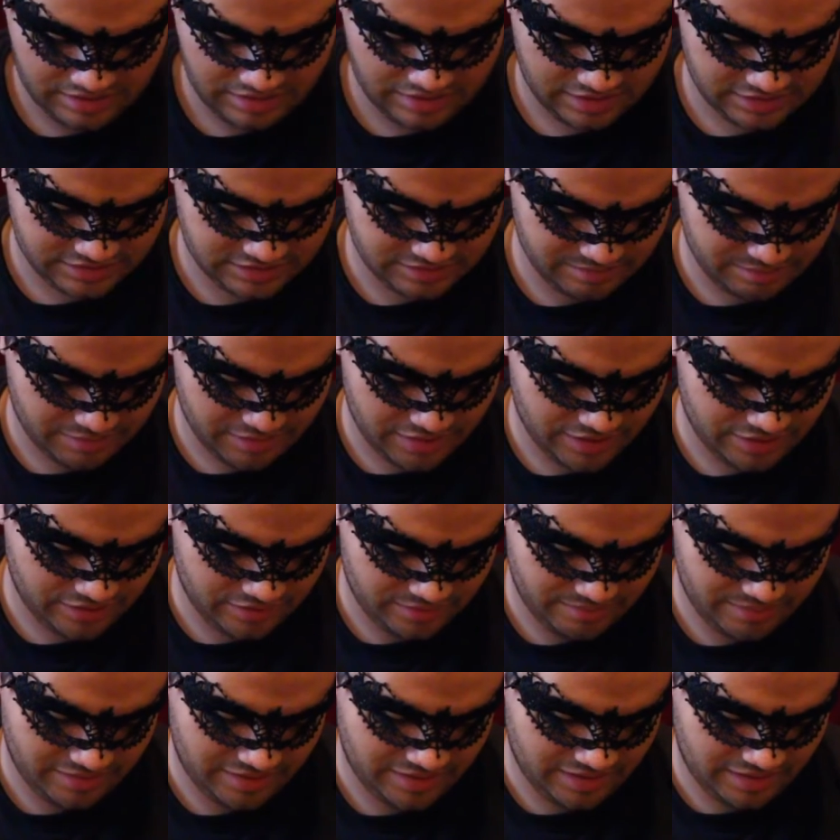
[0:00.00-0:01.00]
doesn't
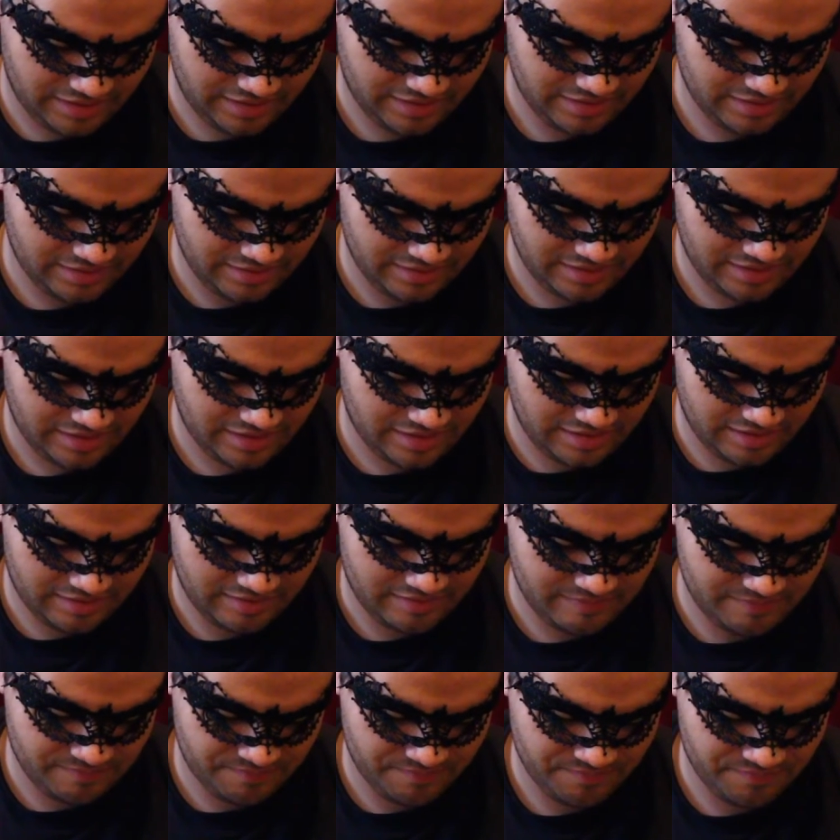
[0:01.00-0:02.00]
bother me.
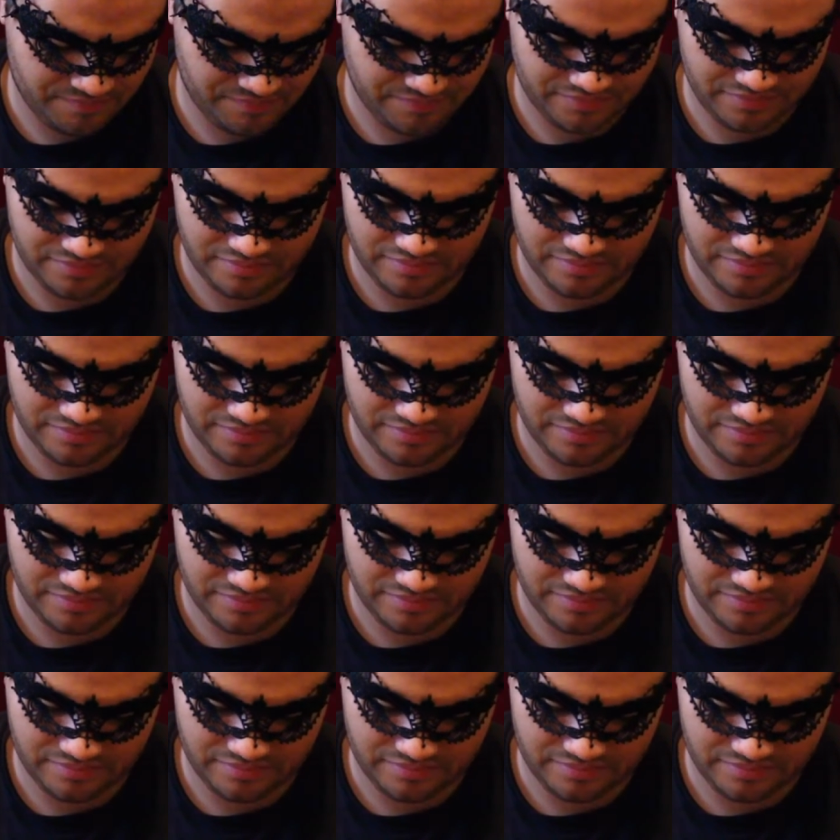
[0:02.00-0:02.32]
Um,